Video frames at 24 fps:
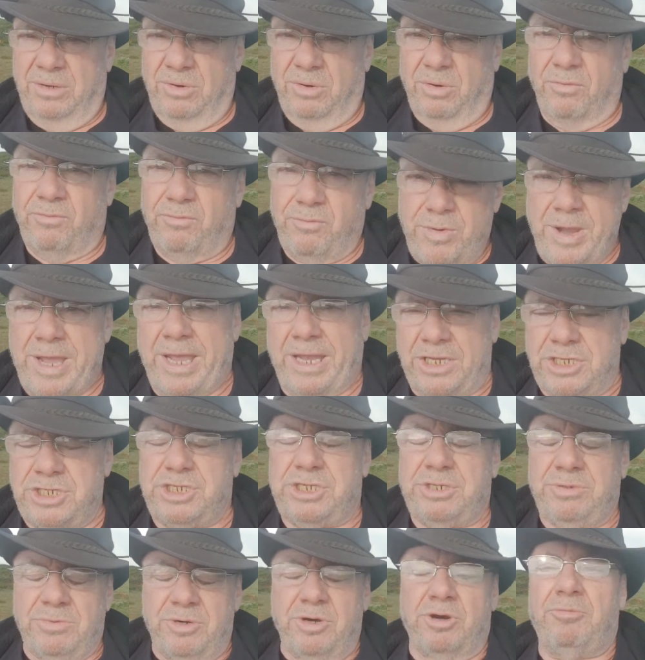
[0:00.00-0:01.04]
or
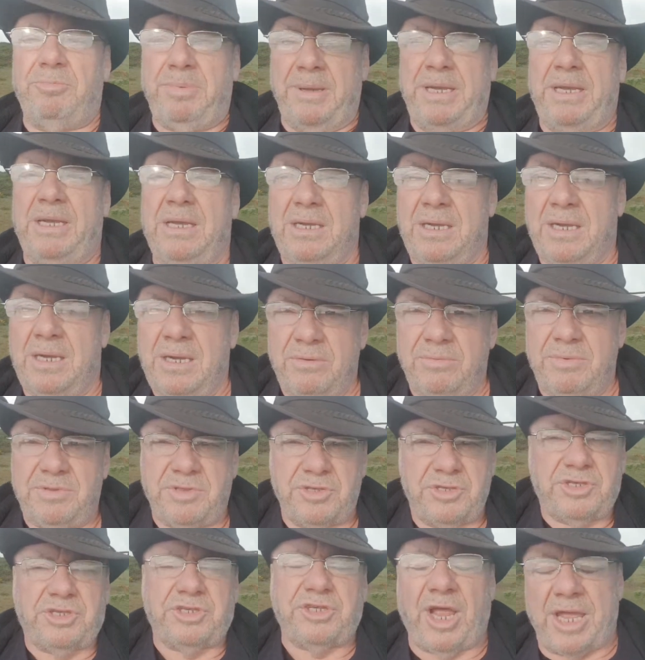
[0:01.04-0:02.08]
which, will be with
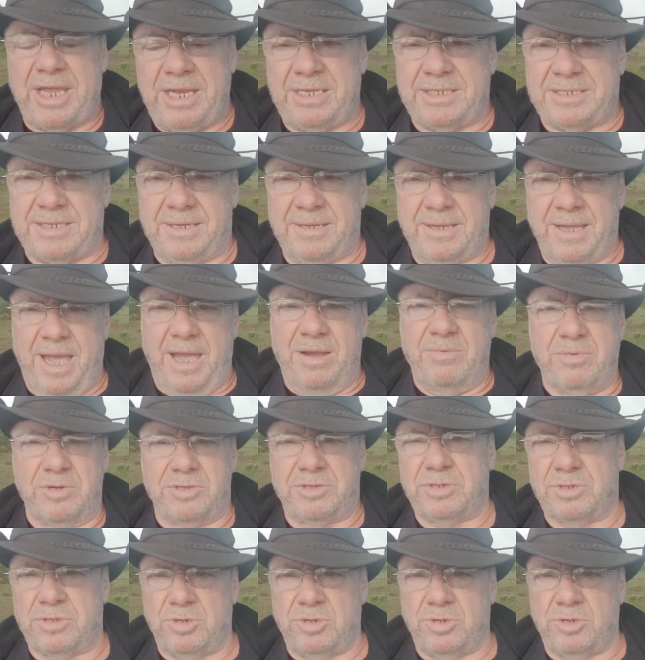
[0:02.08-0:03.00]
the state and with the